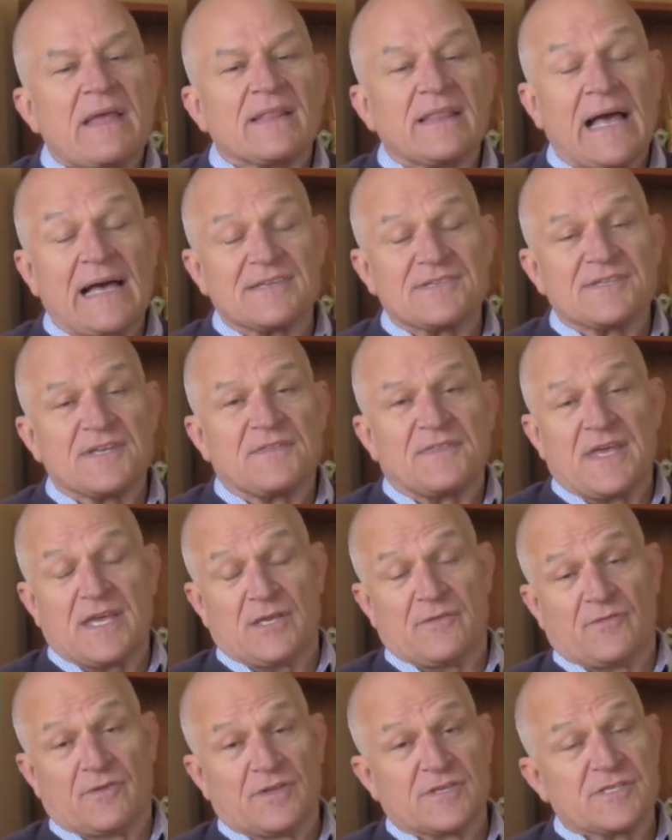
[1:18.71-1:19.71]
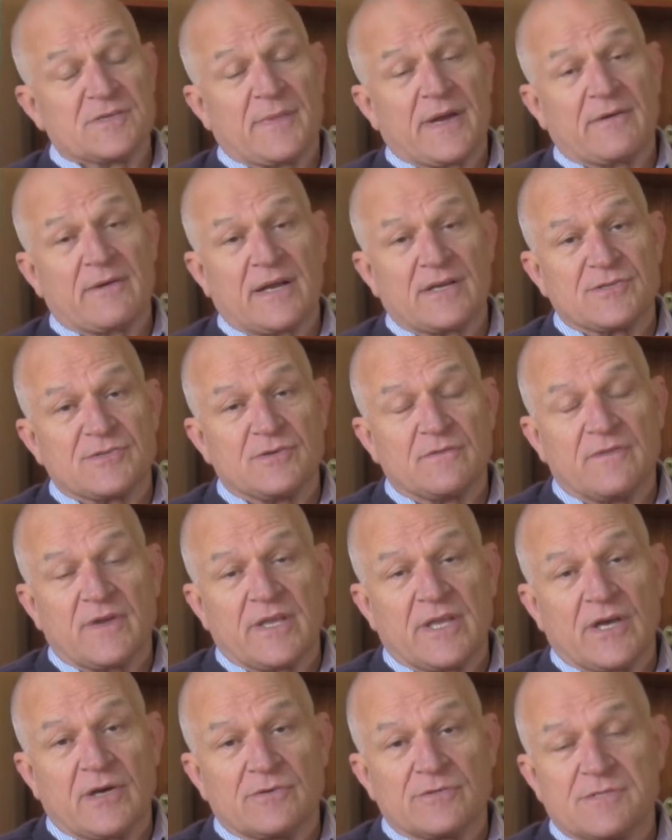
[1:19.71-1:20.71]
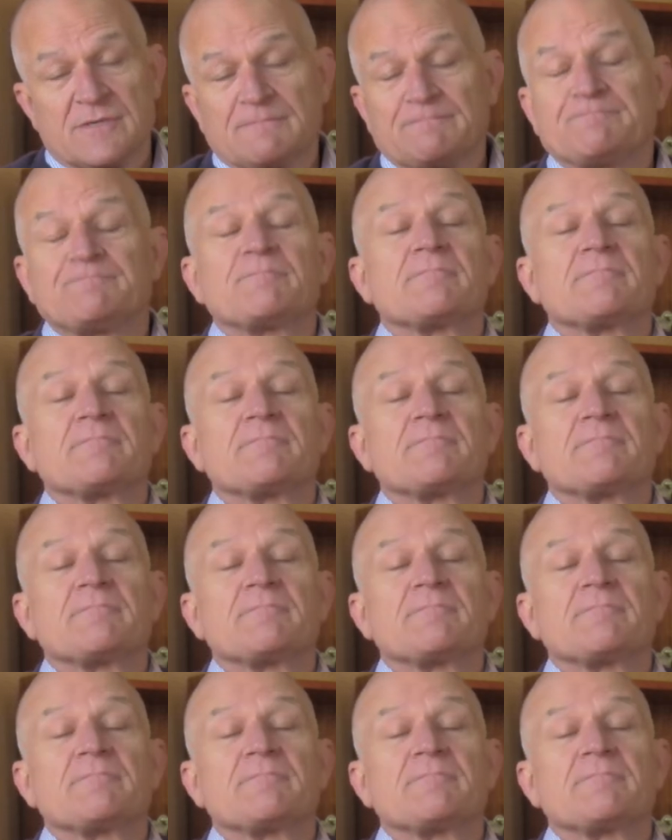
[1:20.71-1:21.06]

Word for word: Lastly, thank you for listening to my gratitude videos.